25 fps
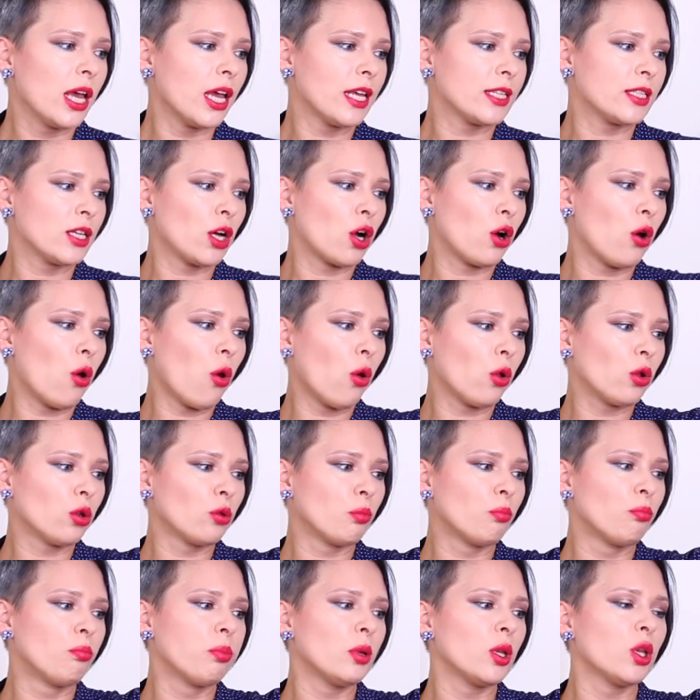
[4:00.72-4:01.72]
is a
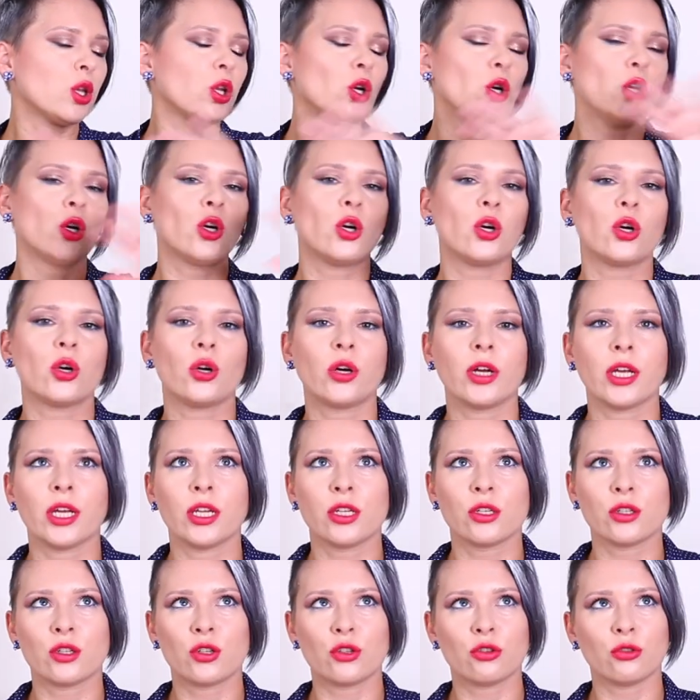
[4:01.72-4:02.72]
whole blur
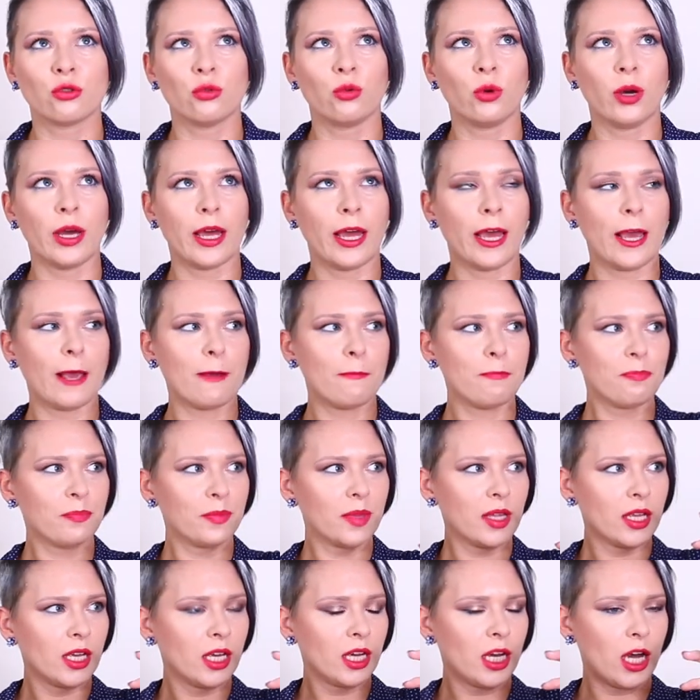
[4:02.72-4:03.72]
into a
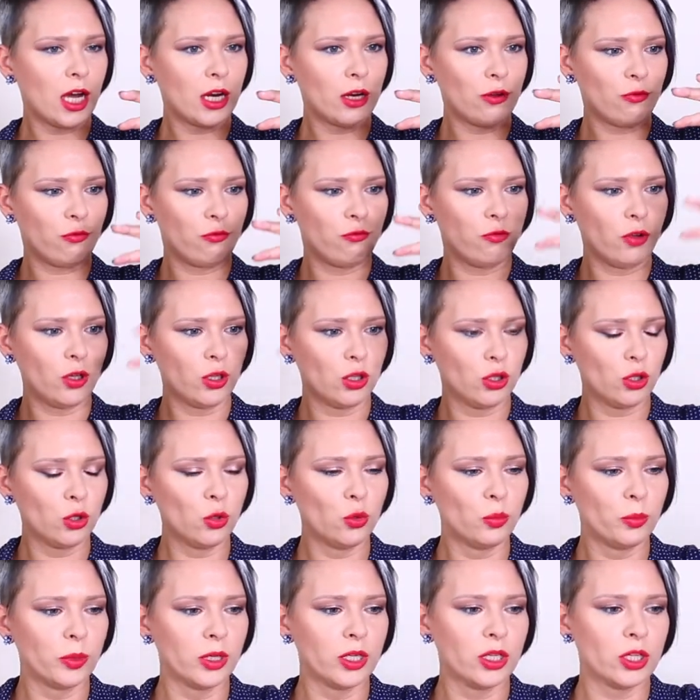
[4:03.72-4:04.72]
kind of
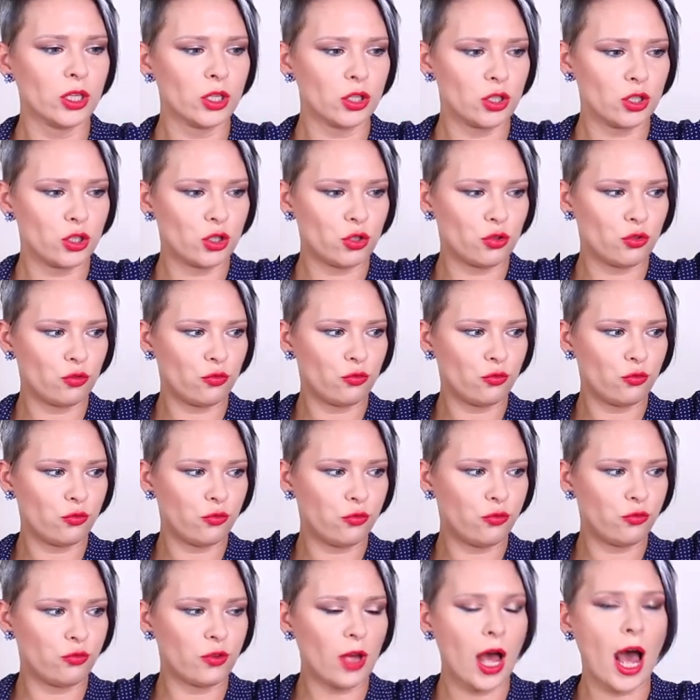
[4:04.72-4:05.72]
voluminous,
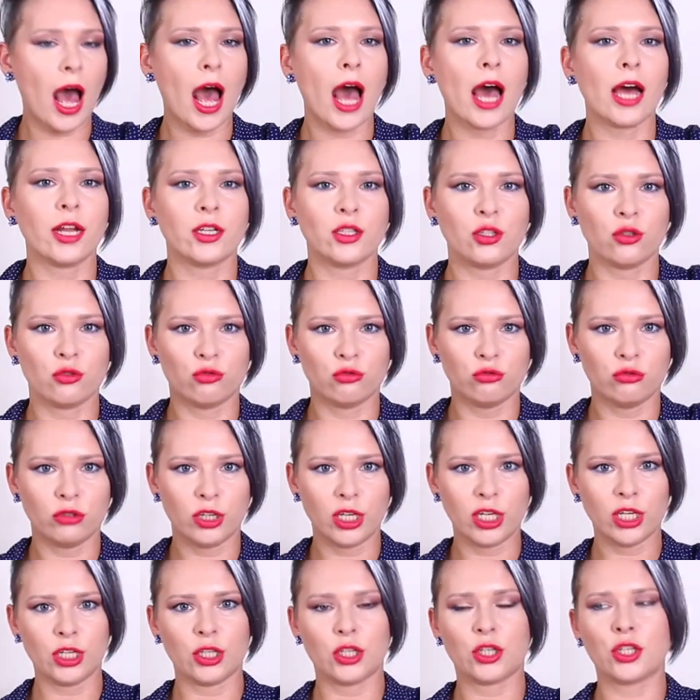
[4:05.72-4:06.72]
fat,
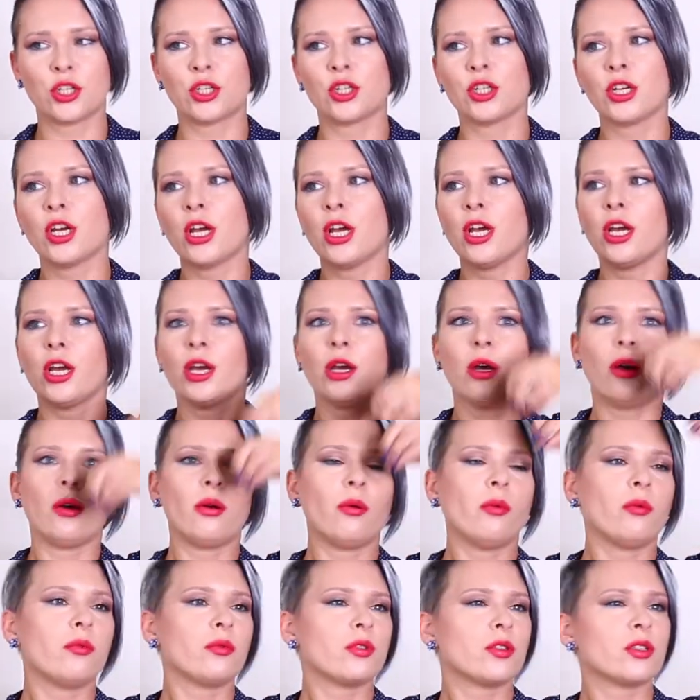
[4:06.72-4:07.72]
rich,
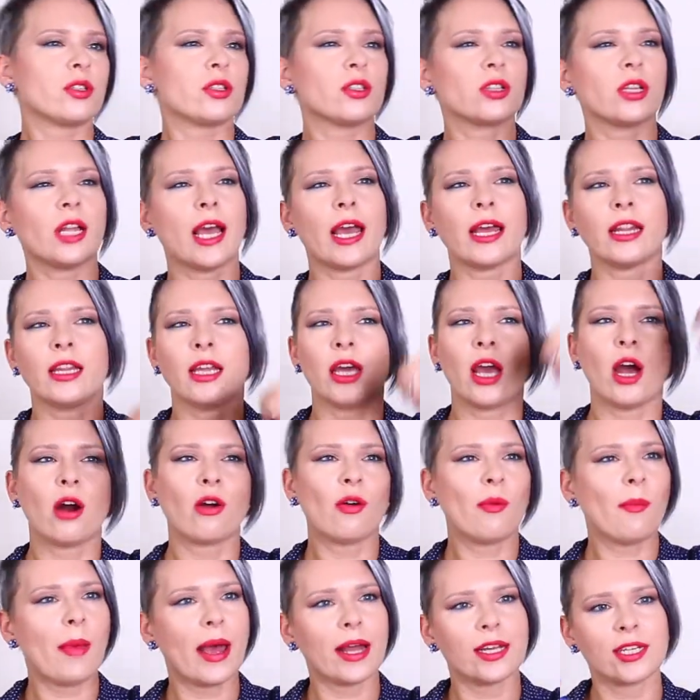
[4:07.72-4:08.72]
slightly
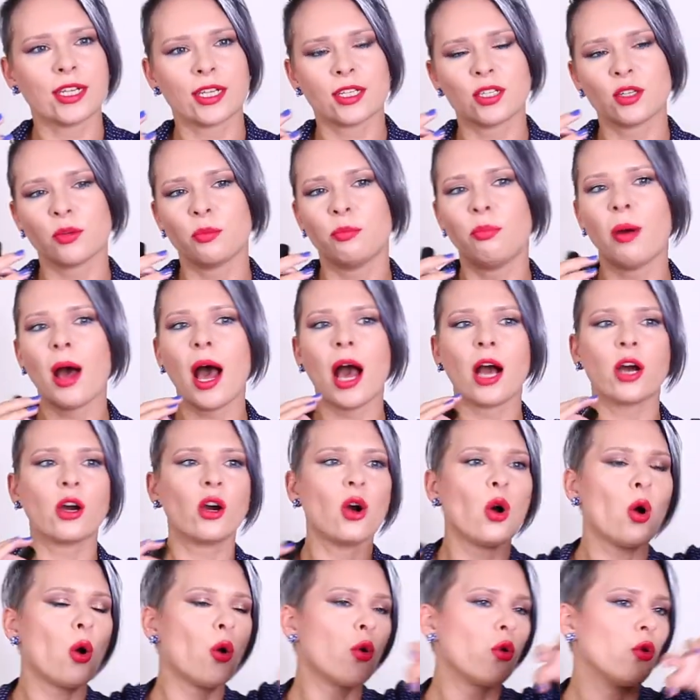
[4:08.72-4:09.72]
aromatic
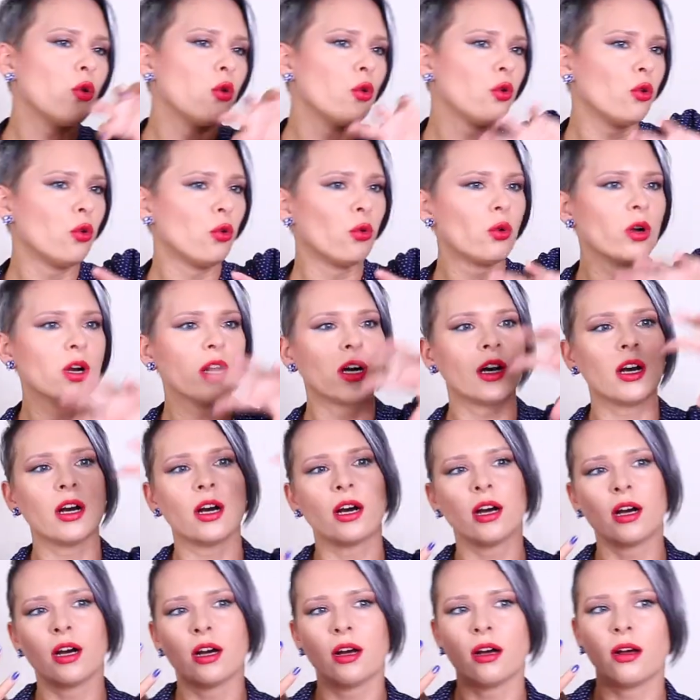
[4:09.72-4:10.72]
tobacco,
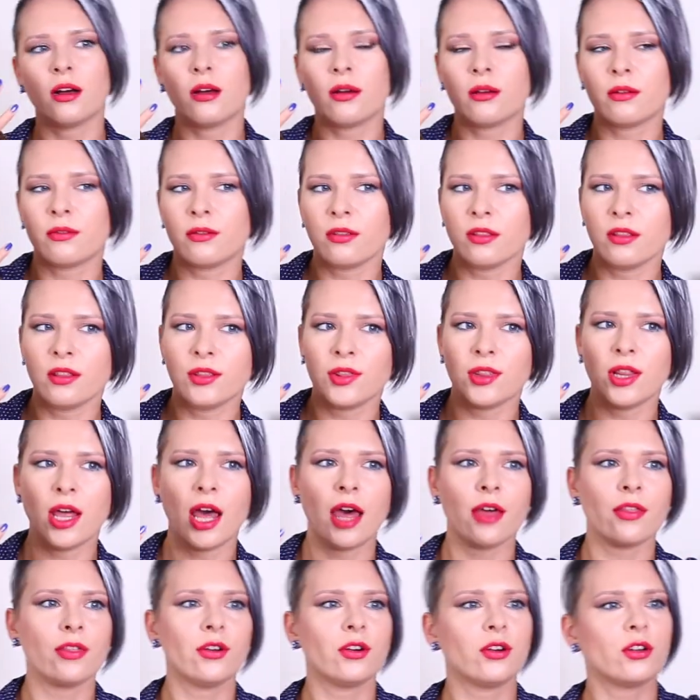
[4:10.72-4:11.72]
hookah,
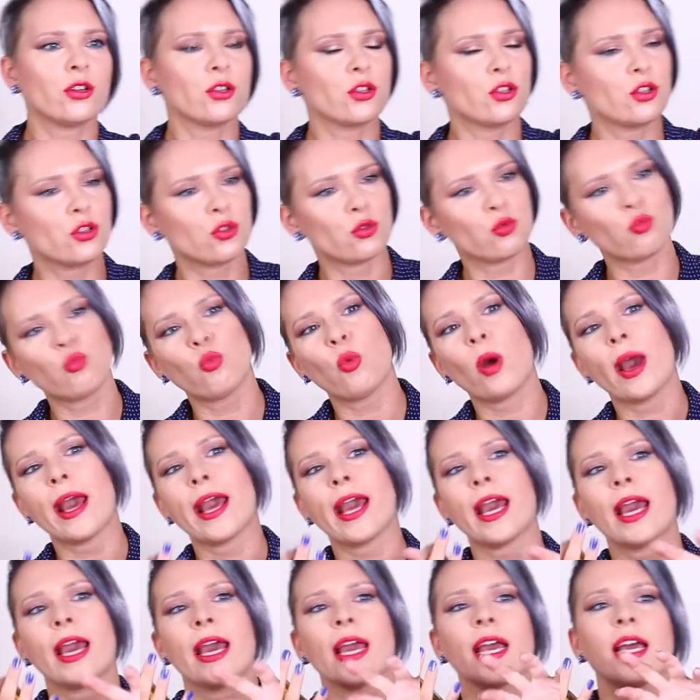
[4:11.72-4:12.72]
leather,
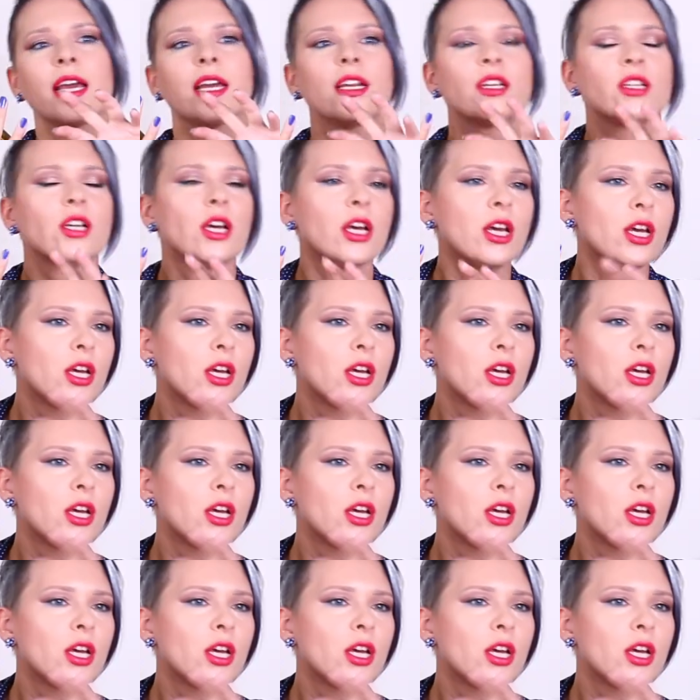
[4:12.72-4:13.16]
suede,